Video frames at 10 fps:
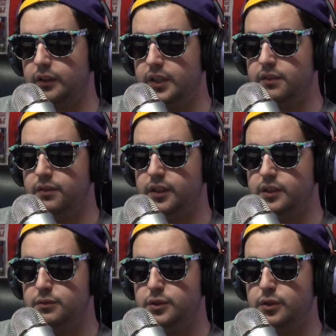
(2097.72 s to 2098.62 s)
Leaving
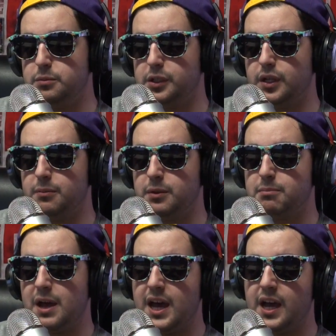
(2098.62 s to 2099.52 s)
YouTube and coming
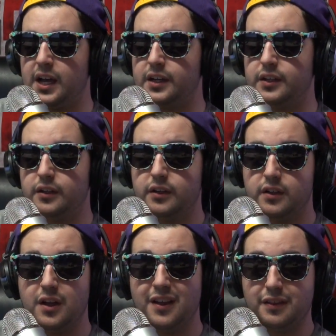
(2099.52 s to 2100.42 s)
back.
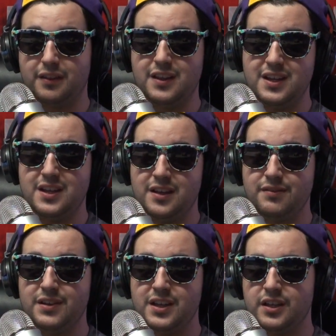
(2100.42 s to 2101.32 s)

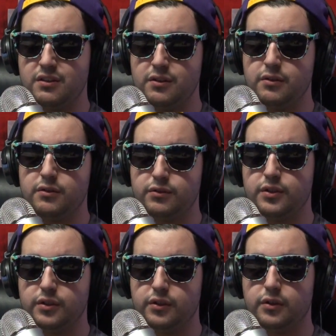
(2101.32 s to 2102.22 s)
leaving
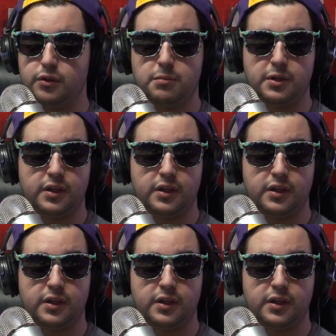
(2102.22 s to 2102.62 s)
YouTube and